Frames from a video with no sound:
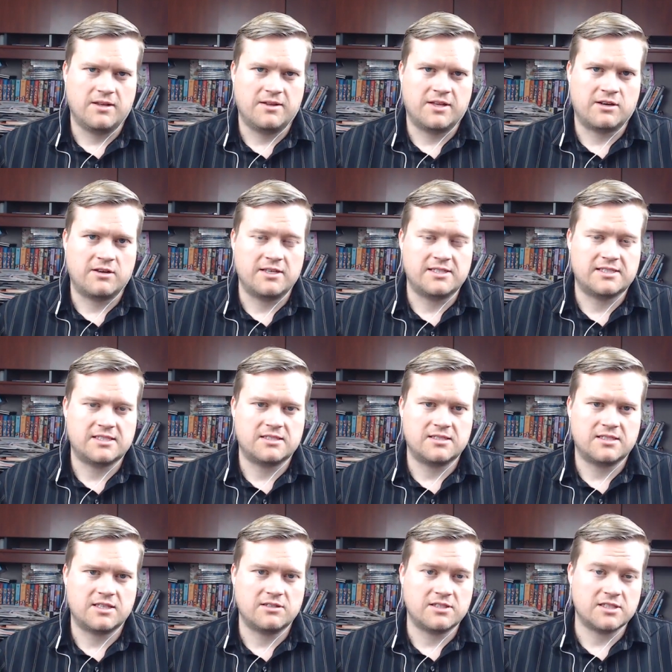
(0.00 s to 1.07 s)
there is
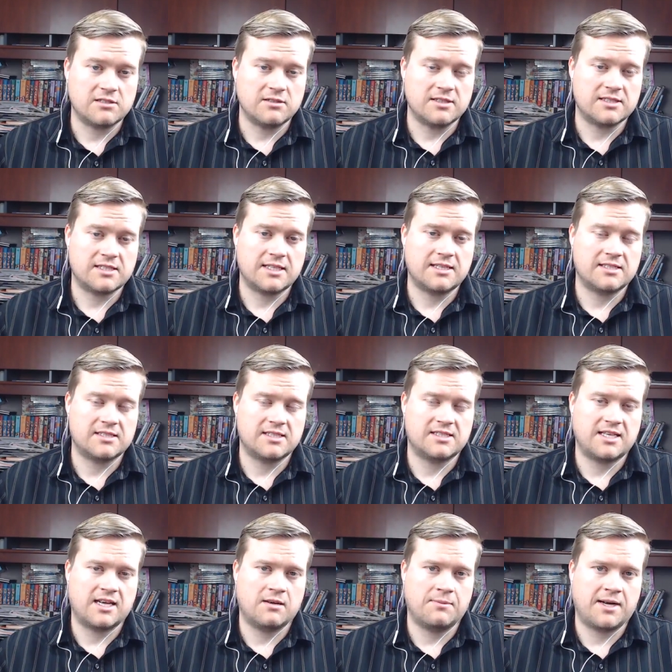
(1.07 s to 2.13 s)
there's certain things to
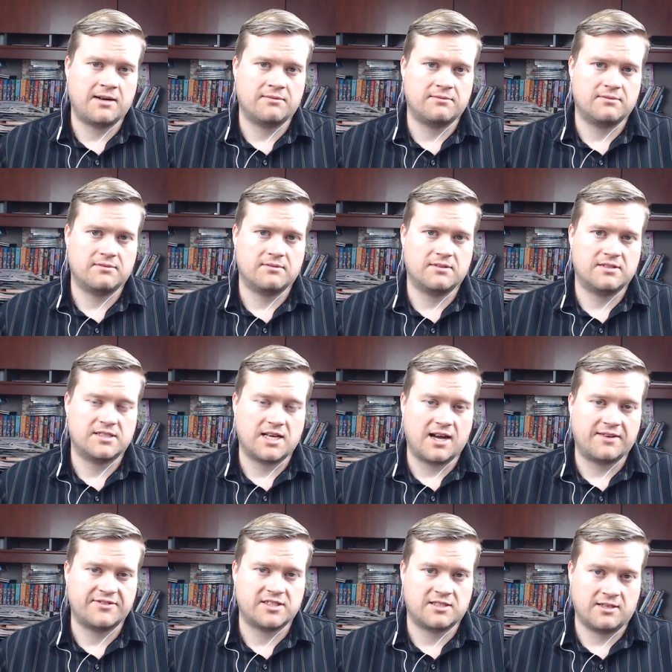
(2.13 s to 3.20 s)
say about
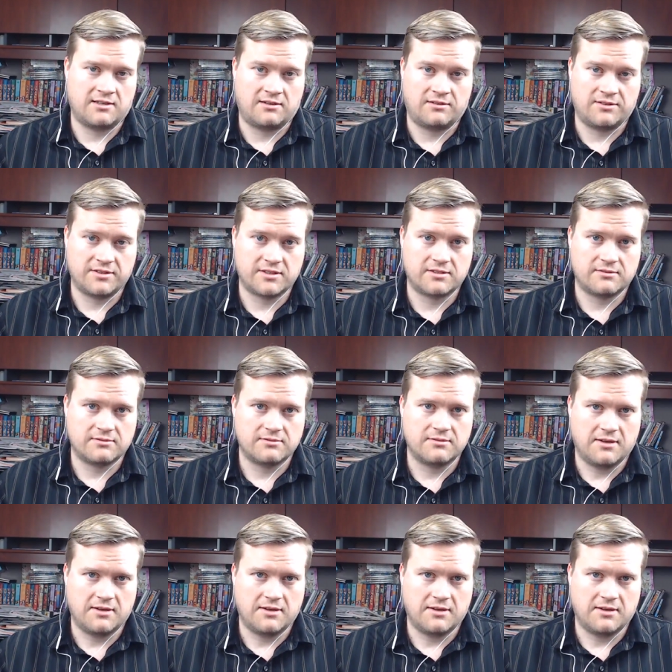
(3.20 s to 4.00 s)
soft skills